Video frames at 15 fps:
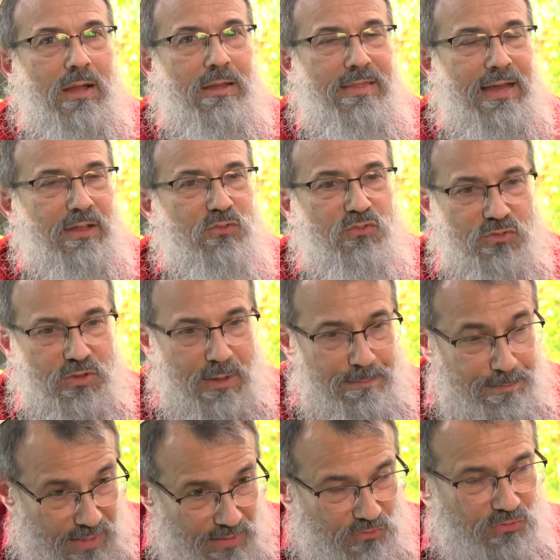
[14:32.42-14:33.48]
That's a
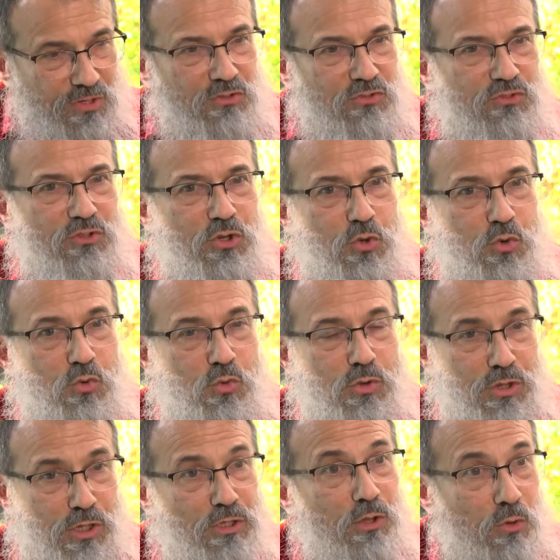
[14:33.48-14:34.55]
message to
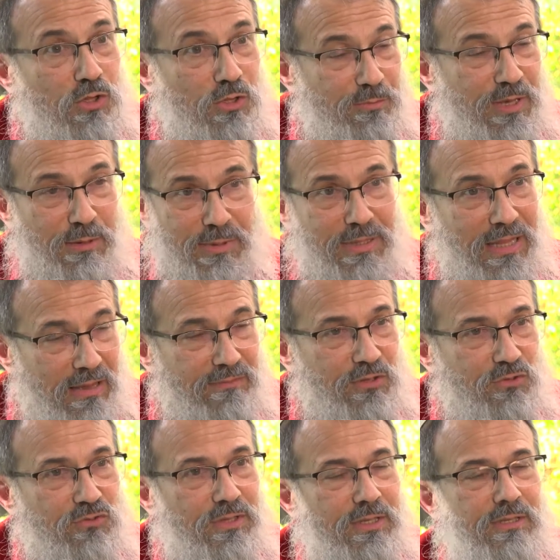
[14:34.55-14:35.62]
the local people,
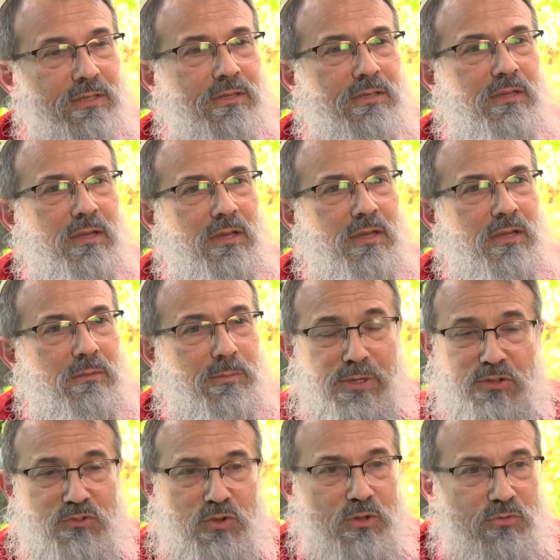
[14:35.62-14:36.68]
obviously, but
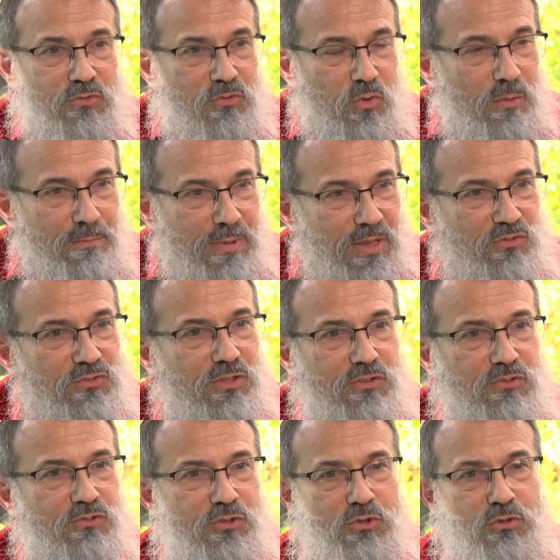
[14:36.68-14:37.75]
it's also a
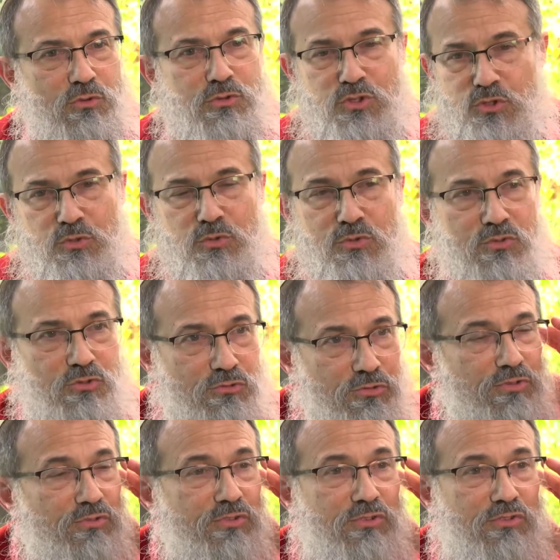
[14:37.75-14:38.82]
message to Jews,
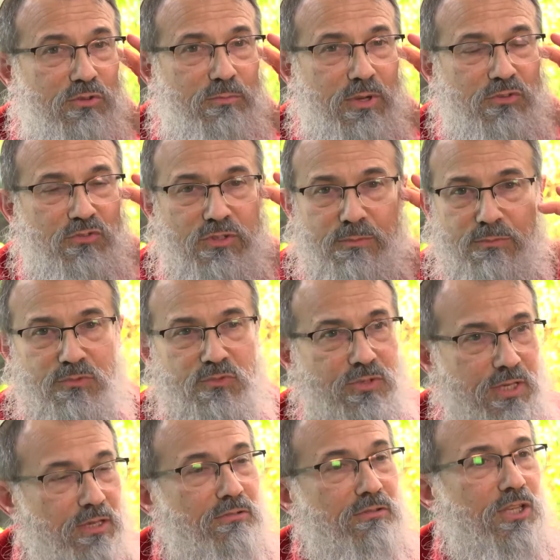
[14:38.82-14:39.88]
Christians, and Muslims
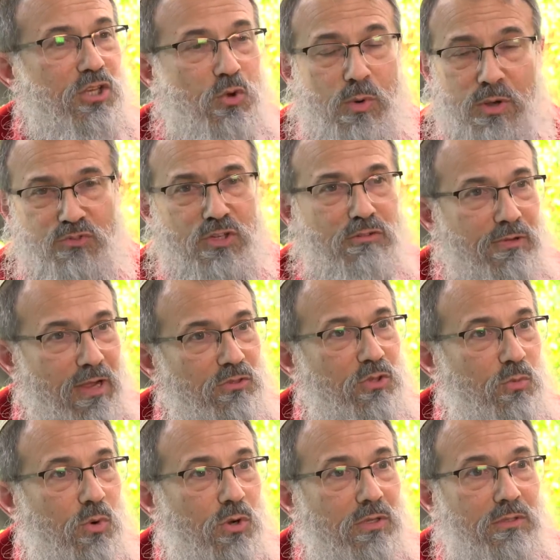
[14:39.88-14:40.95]
here in the U.S. and around the
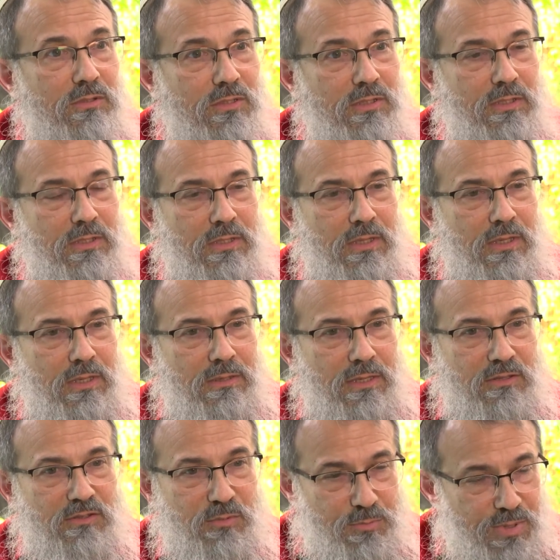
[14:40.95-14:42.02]
world
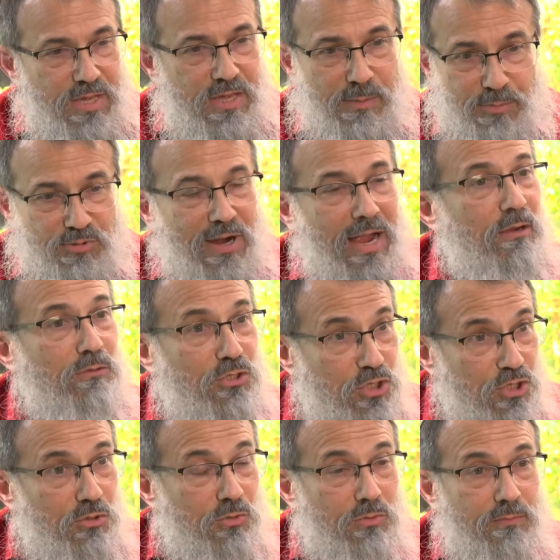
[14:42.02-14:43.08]
that to be a proud
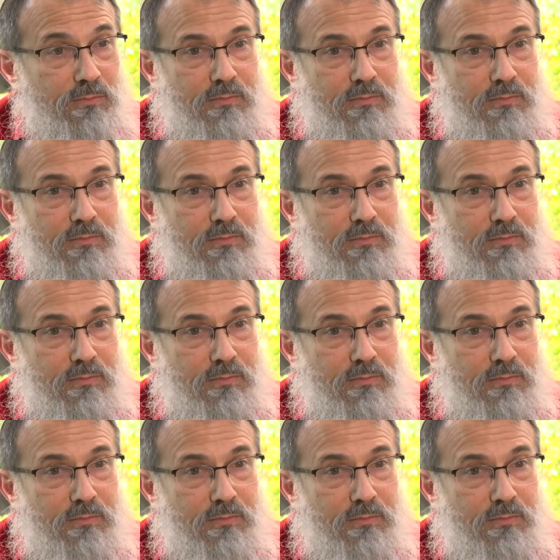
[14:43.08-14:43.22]
Jew